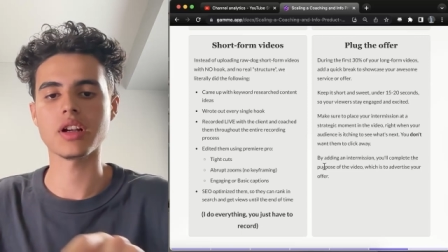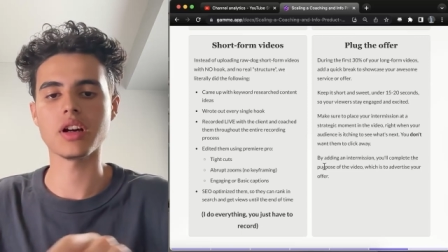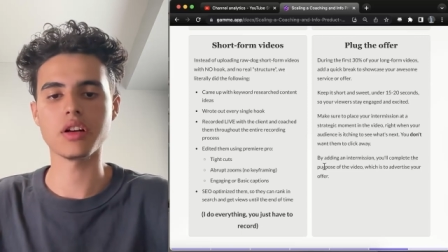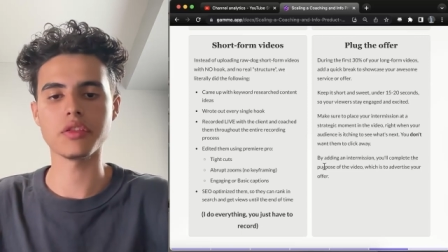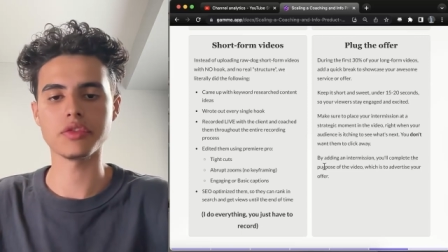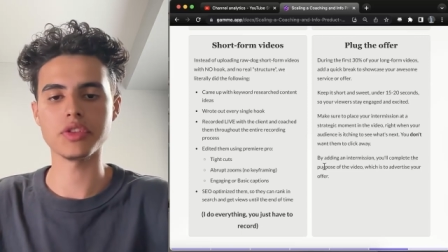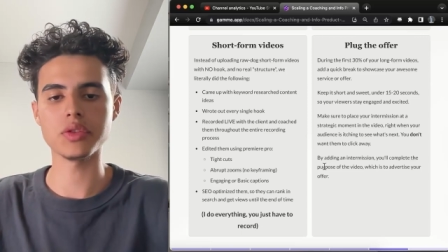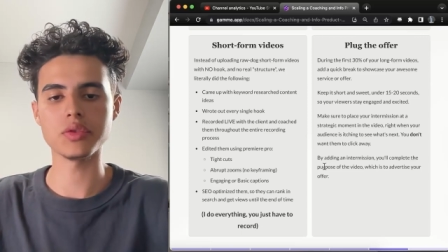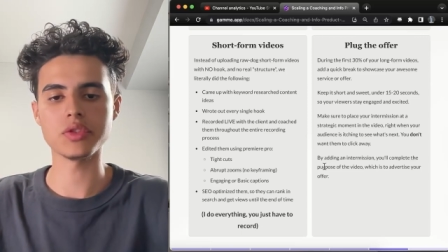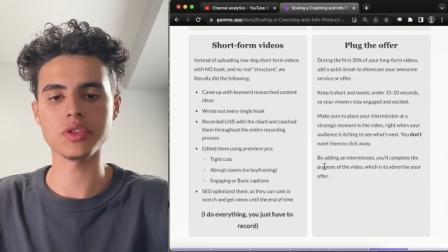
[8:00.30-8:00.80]

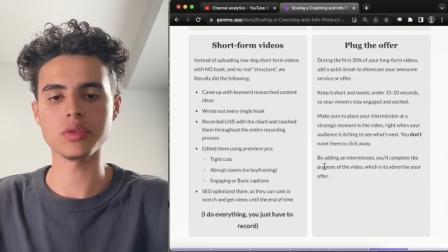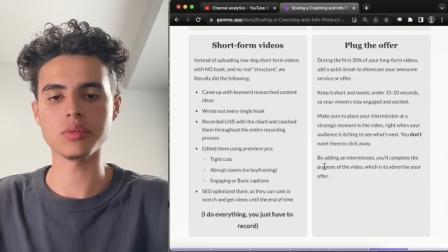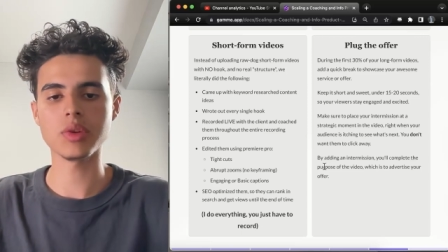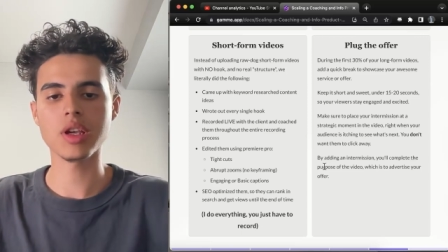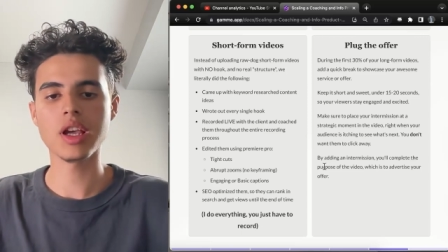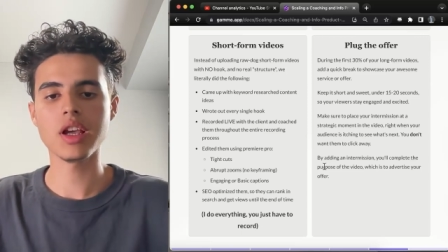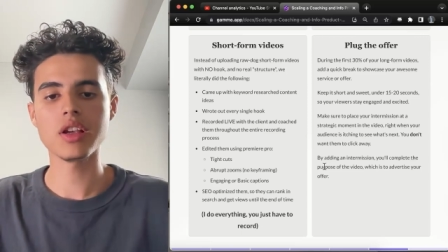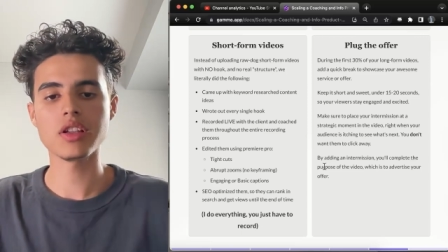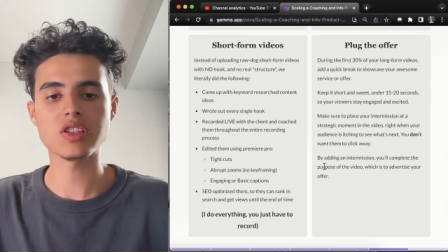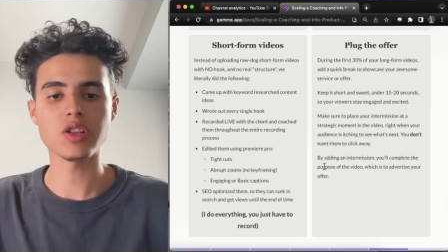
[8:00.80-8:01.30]
of YouTube.
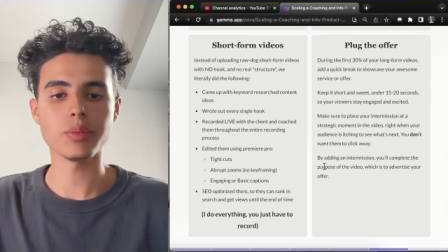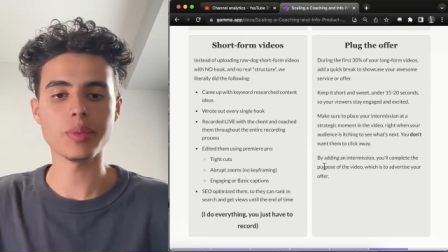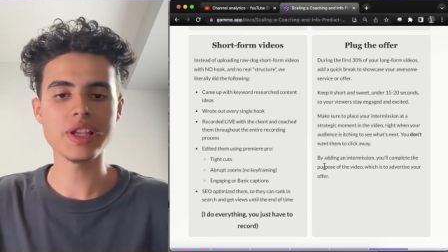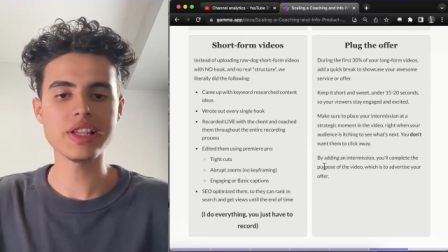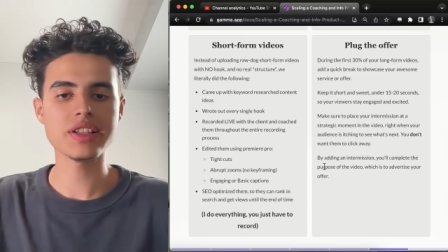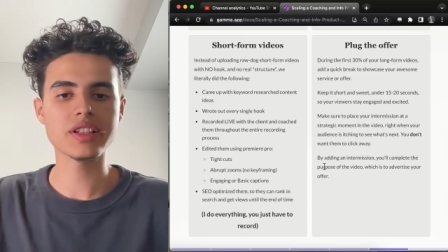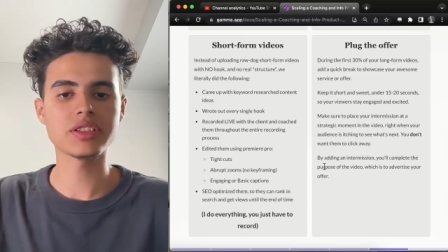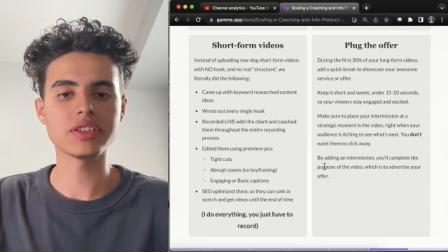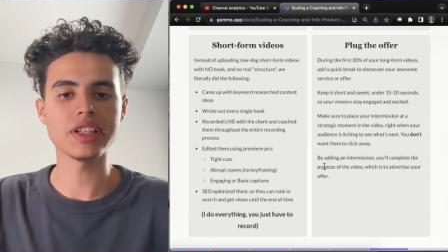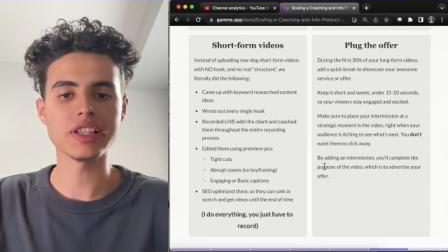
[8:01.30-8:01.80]
So
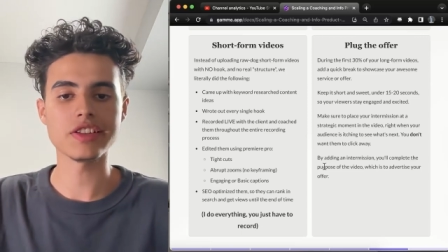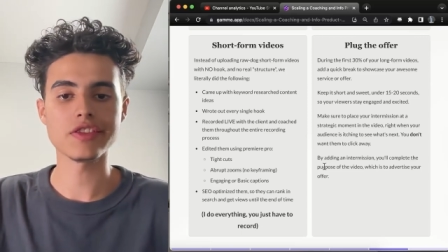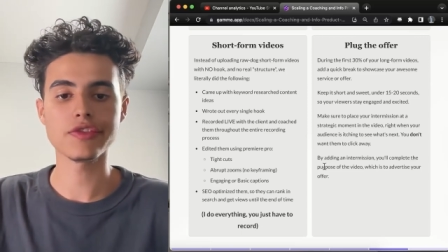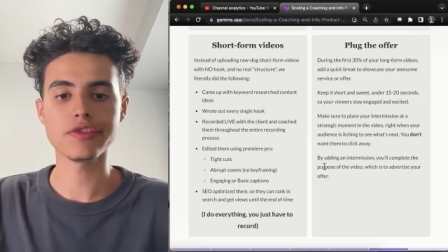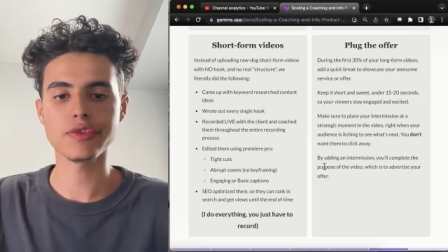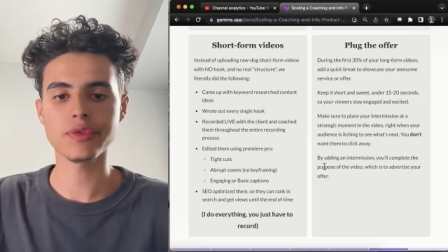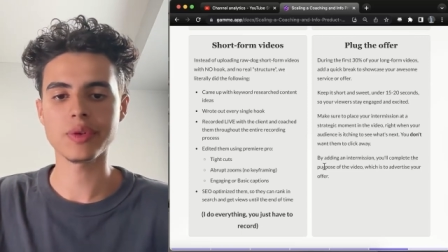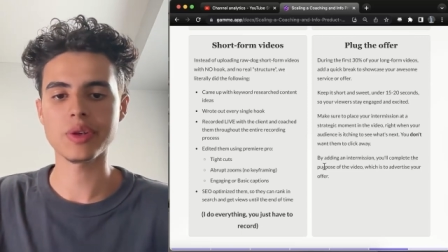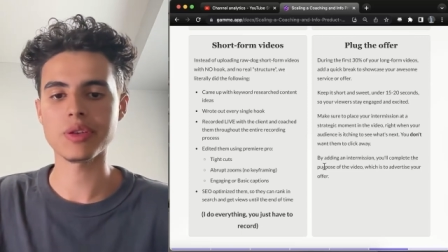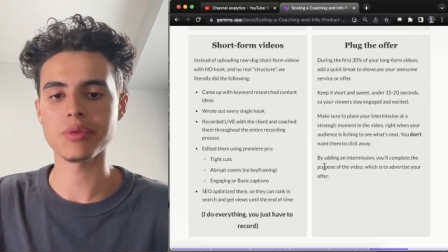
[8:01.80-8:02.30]
basically it's
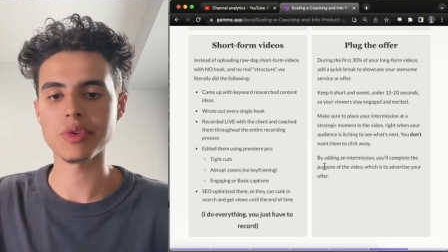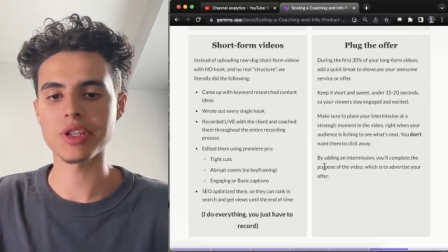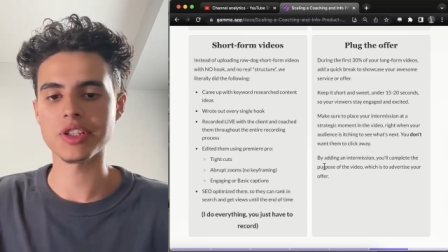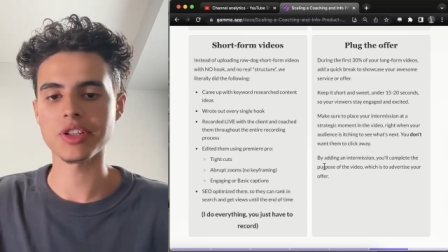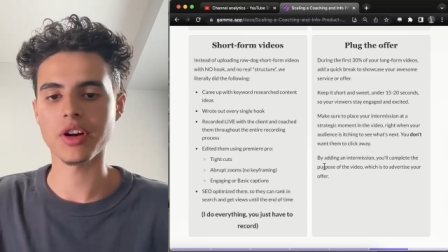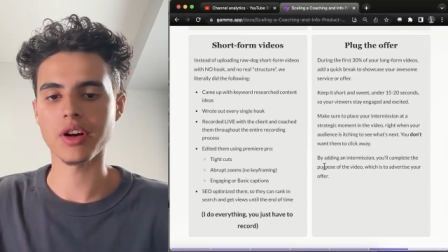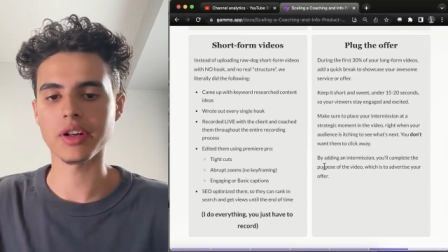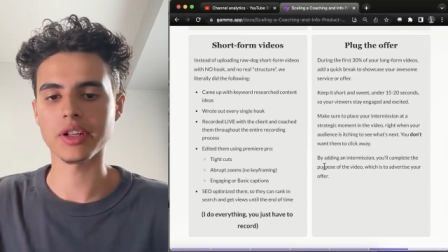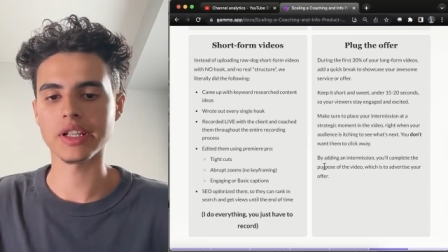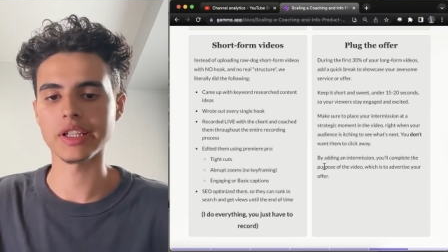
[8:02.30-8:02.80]
free
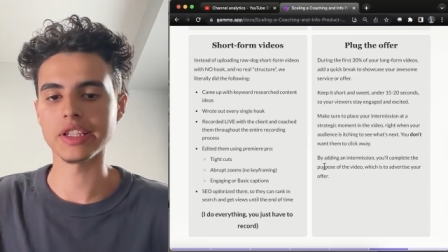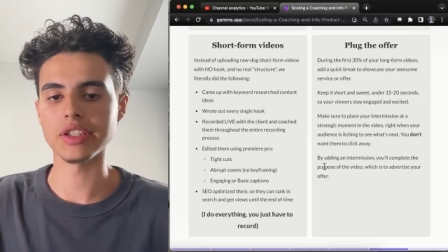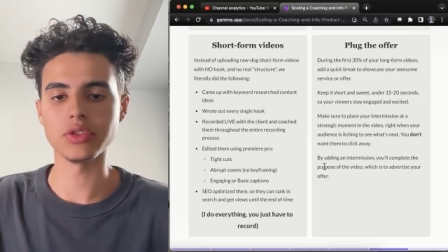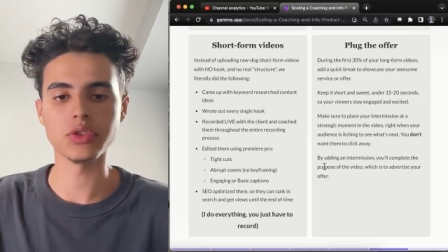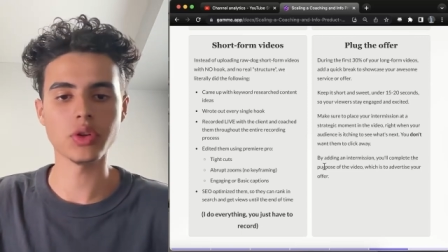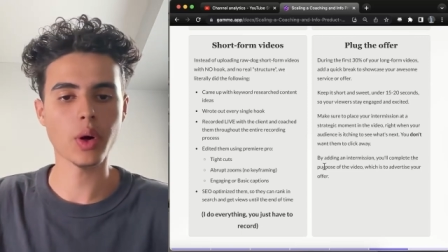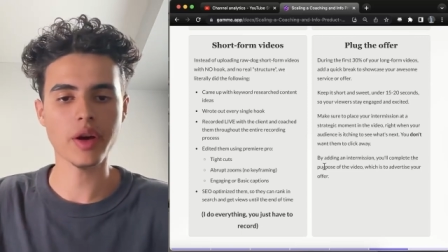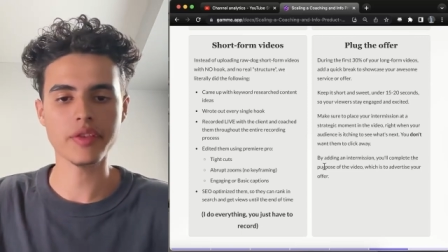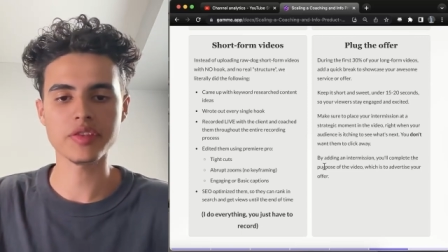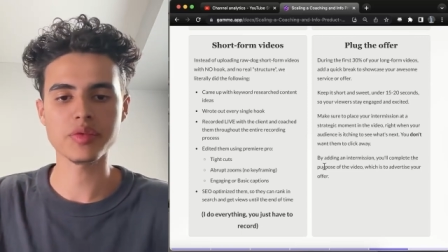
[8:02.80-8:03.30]
retargeting. You
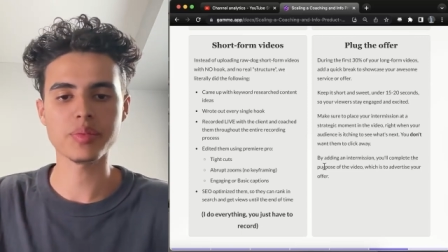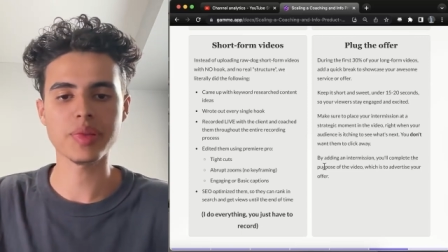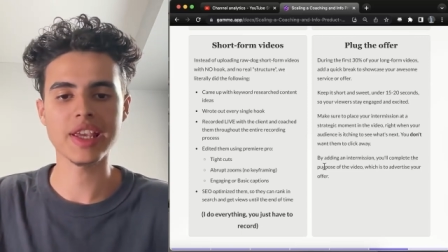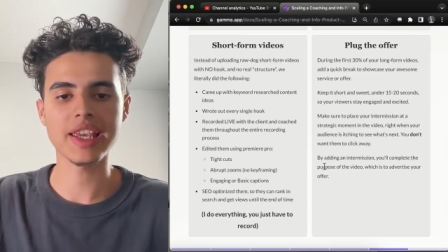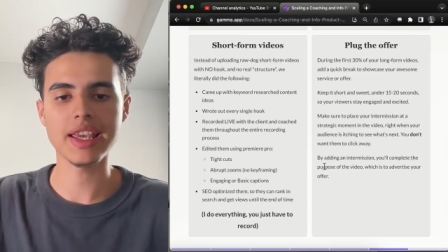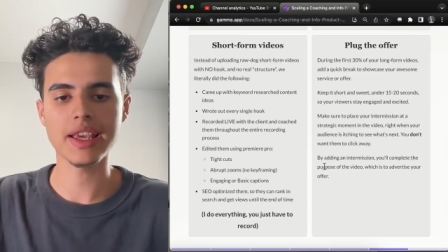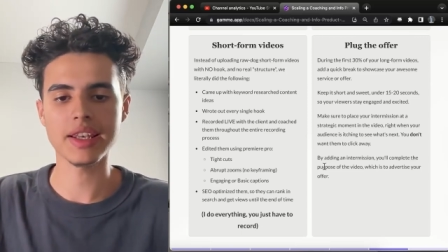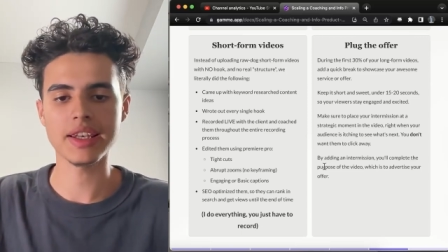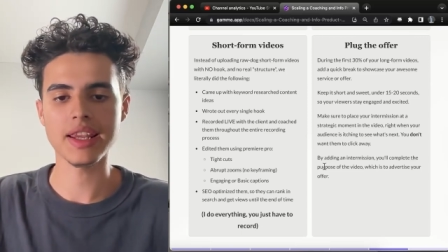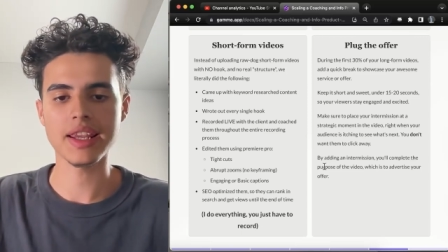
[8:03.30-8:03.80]
don't have to
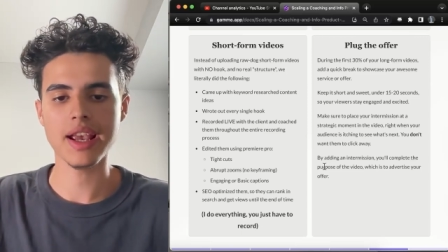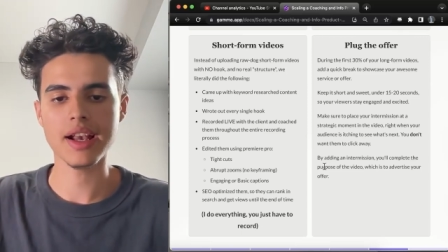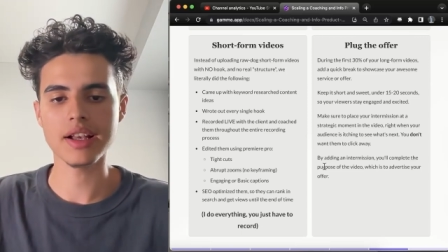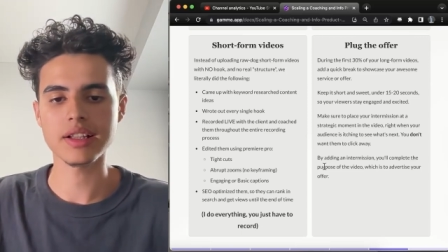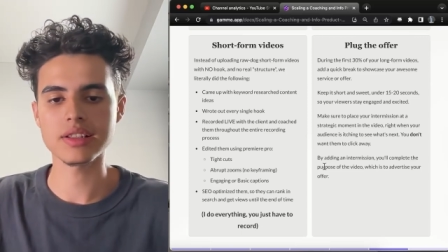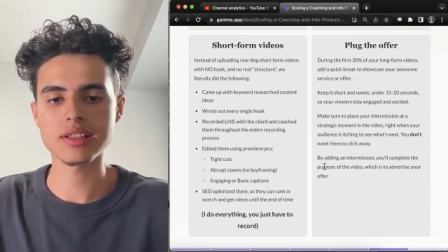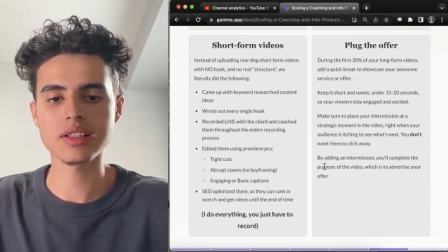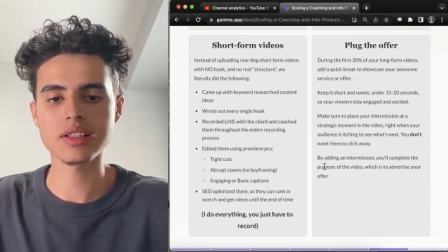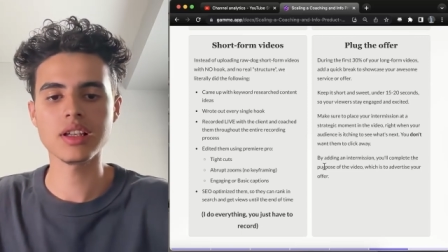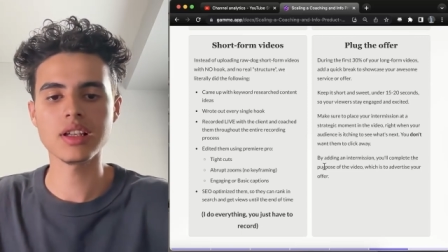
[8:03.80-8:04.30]
pay any
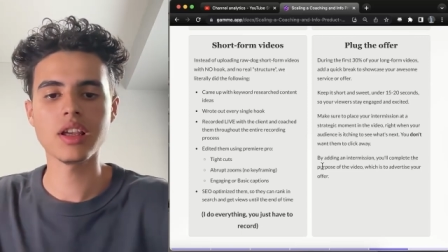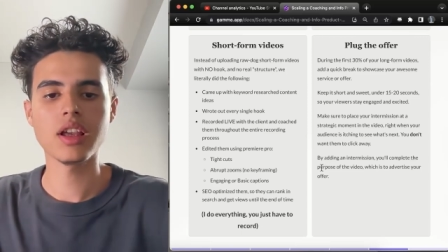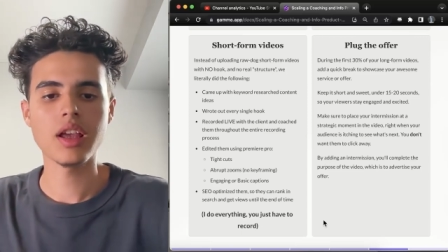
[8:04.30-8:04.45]
ads.